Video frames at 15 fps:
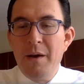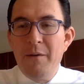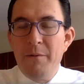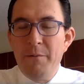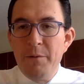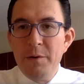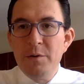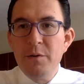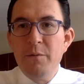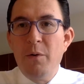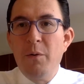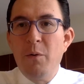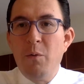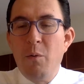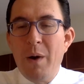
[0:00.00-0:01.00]
First of
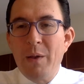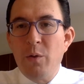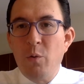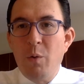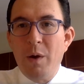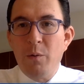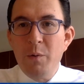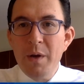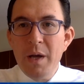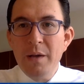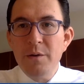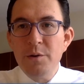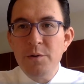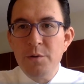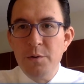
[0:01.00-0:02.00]
all, what we
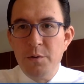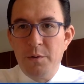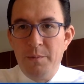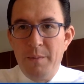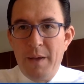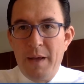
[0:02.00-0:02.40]
understood